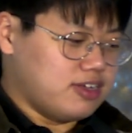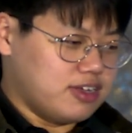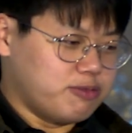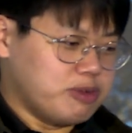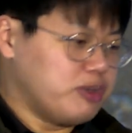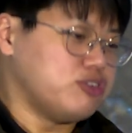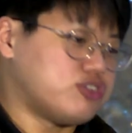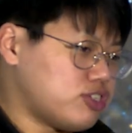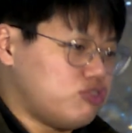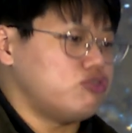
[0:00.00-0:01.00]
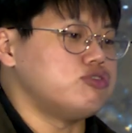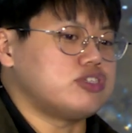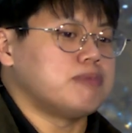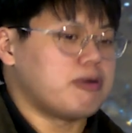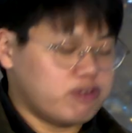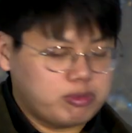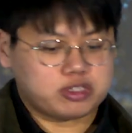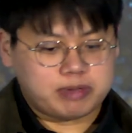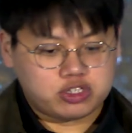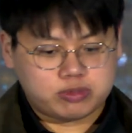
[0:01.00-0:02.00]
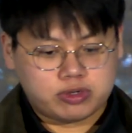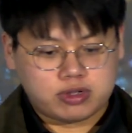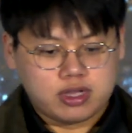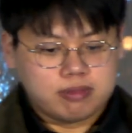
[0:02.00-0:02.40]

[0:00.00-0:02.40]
when you just do some performance benchmark.